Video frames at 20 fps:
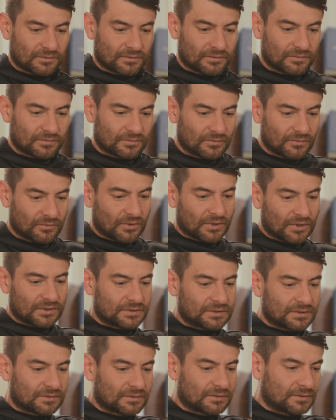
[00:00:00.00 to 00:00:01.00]
Right.
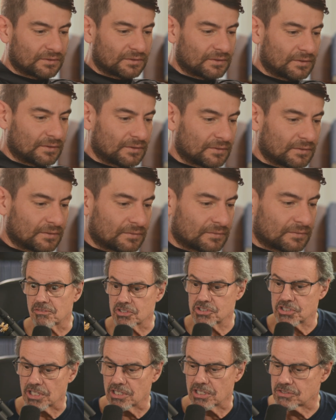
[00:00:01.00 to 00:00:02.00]
So our personality
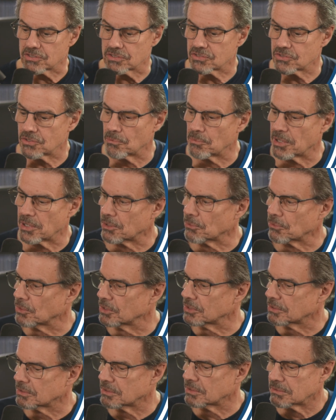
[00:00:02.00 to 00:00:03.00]
never changes, no matter
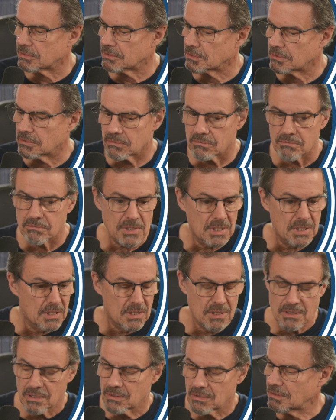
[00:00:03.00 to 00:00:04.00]
what
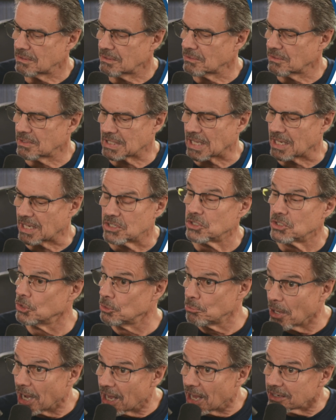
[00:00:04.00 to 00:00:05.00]
kind of
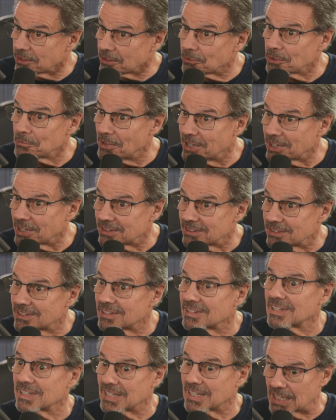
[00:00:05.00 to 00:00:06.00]
new body we may
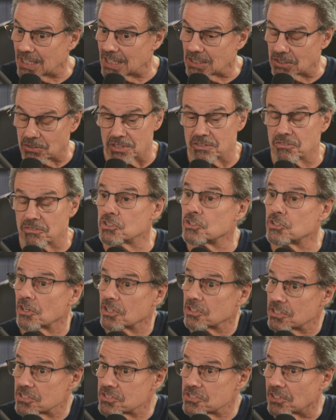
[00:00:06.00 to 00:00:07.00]
get, or even
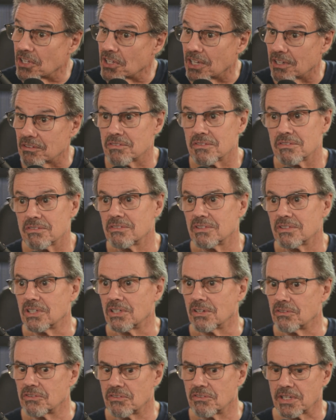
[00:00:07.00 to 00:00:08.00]
during this life.
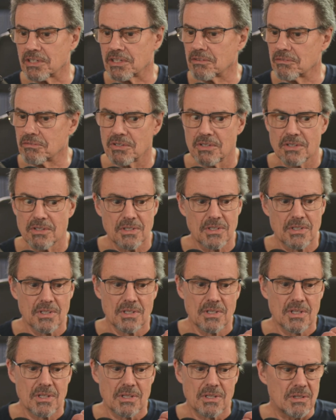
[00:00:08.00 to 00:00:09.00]
You know, you think of,
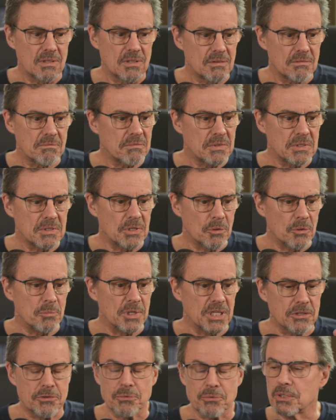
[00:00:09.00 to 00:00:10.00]
you know,
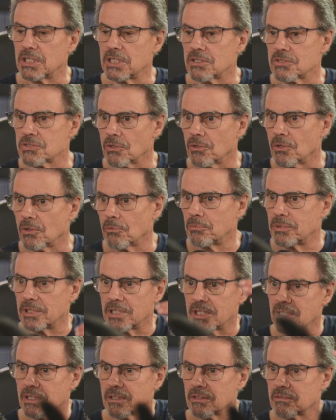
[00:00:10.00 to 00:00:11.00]
being 3 years old,
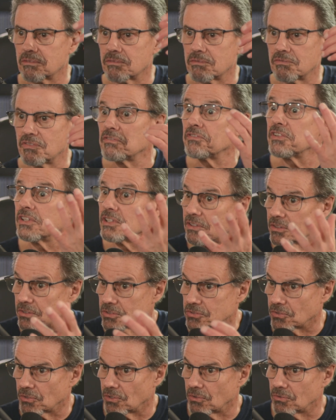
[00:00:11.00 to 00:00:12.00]
being 50
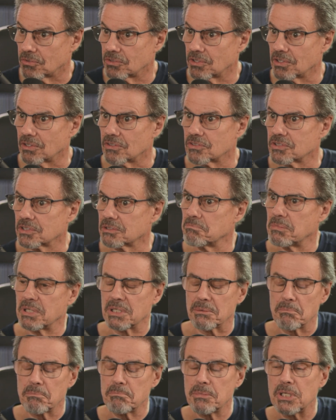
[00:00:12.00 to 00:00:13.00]
years old. You know, there's
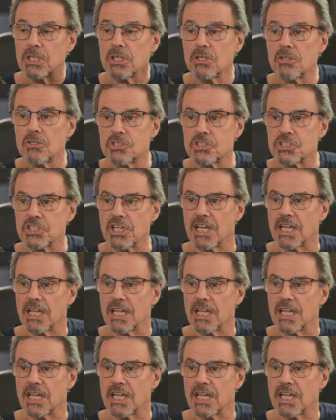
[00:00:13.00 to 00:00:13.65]
been a huge